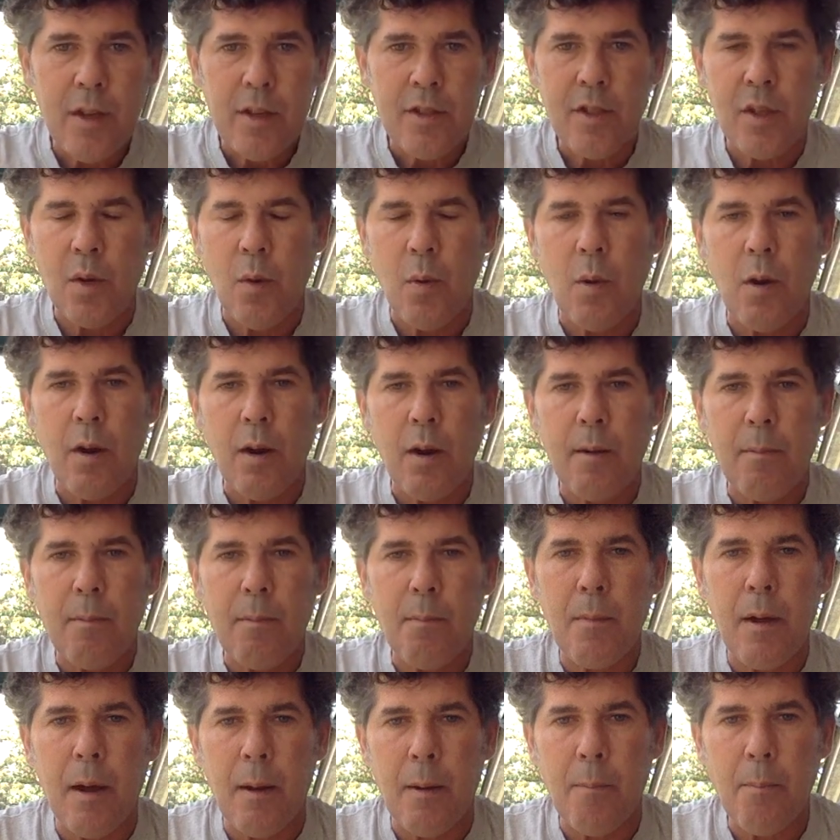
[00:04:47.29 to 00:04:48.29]
So we're at
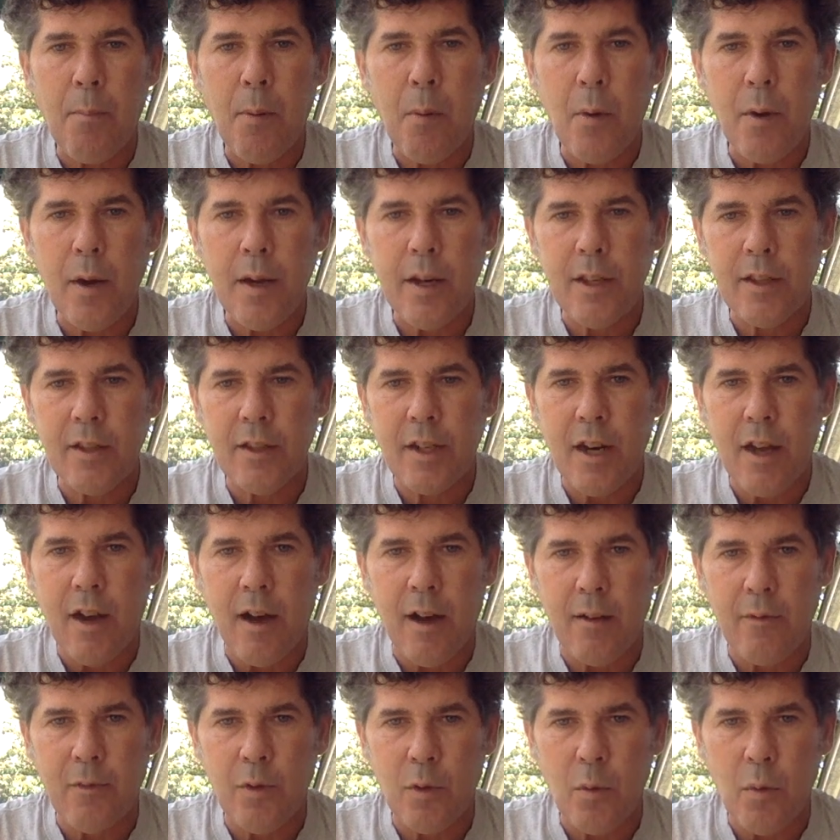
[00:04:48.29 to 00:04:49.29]
a point in the
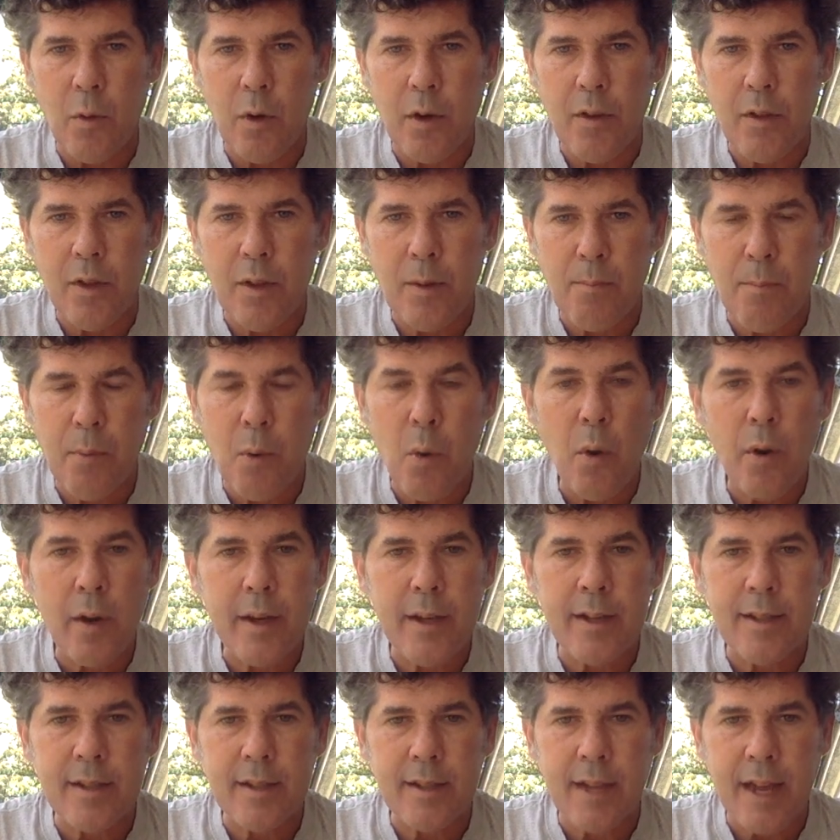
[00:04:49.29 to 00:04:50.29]
novel where the
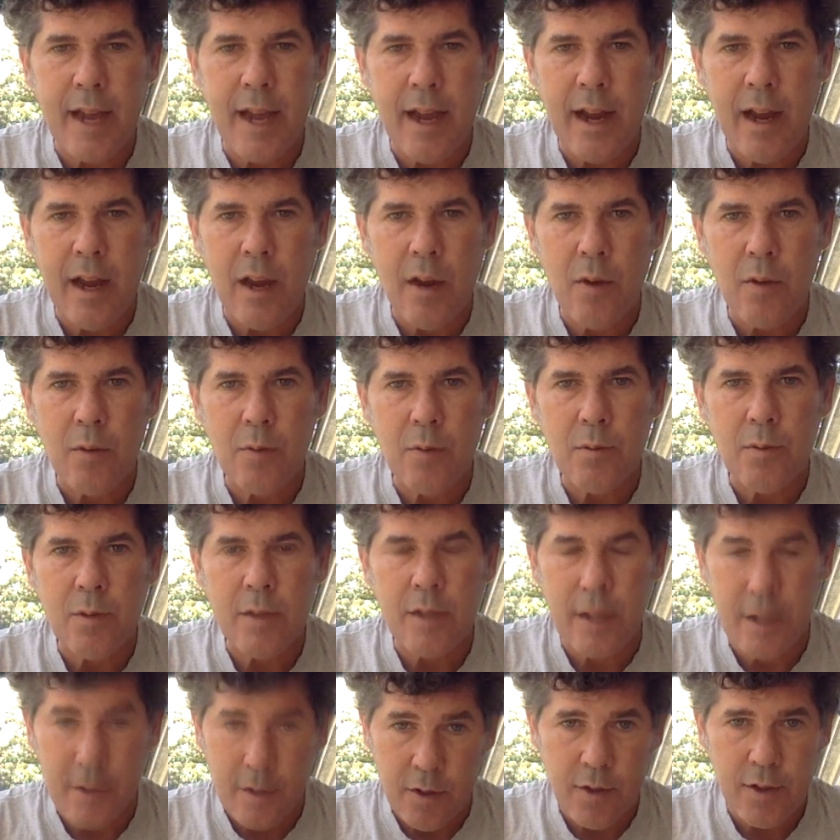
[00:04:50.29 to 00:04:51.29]
boy is now
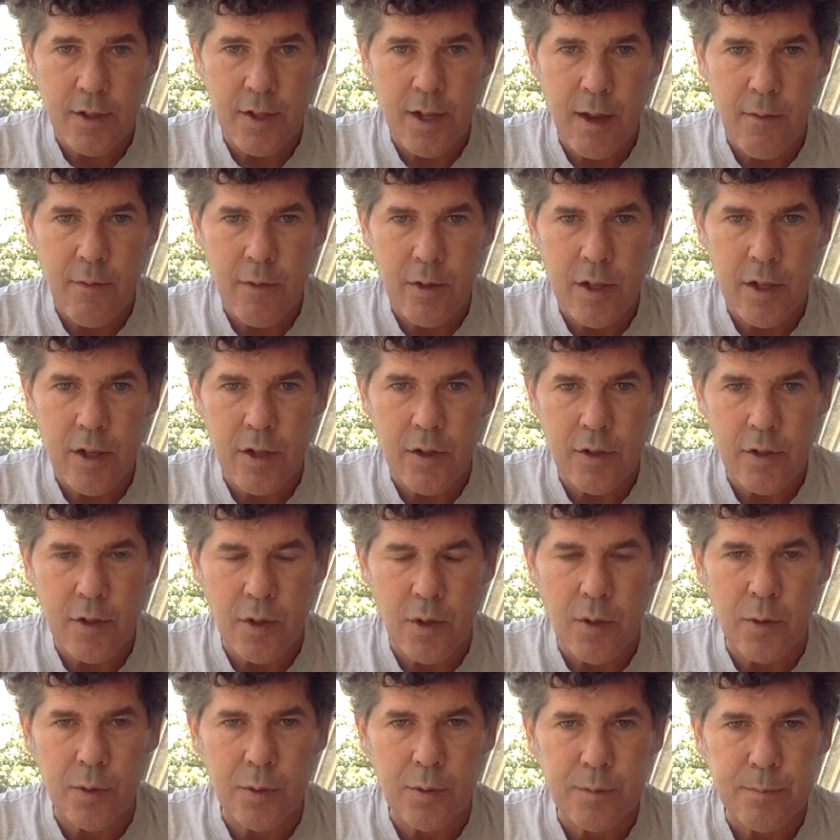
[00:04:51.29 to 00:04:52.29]
6 or 7 years
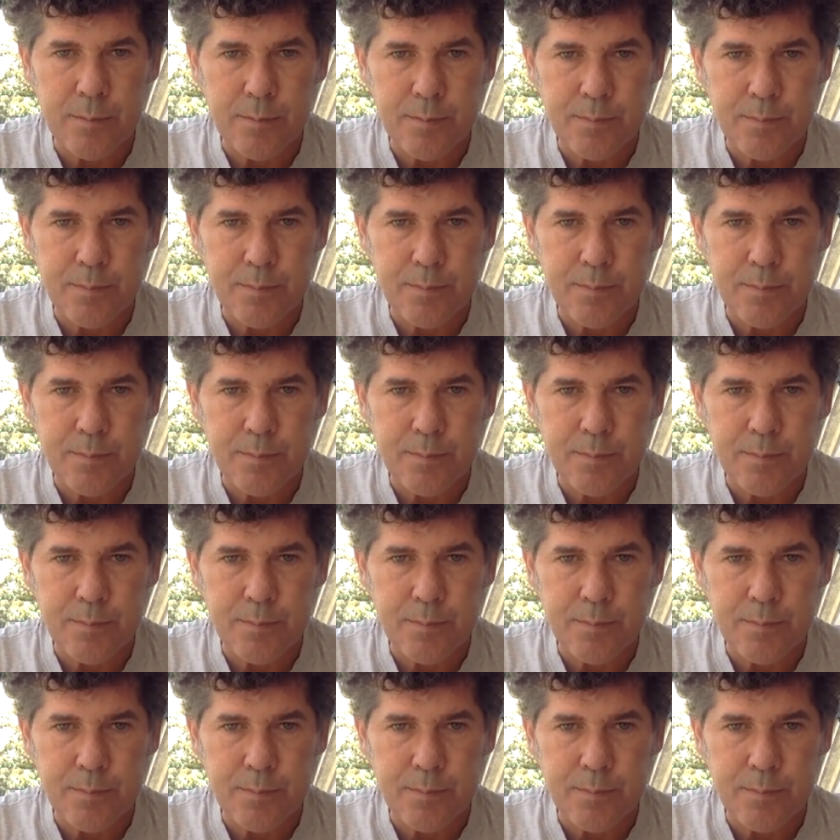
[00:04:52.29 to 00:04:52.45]
old,